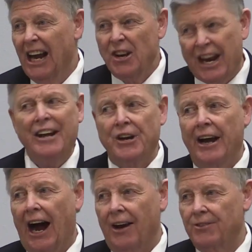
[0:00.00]
teaching
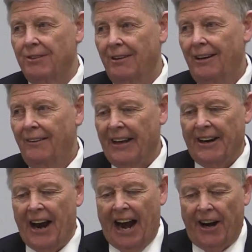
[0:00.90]
us that
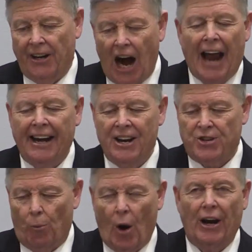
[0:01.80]
denying ungodliness
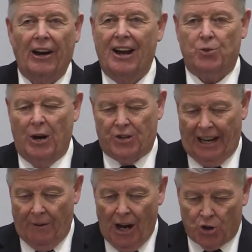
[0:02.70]
and worldly lust, we should
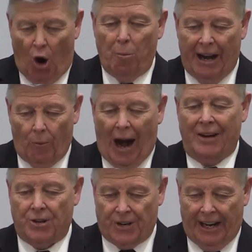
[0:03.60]
live soberly and
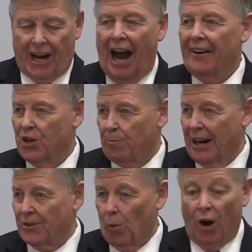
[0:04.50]
righteously in godliness
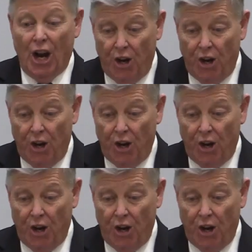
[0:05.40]
present world.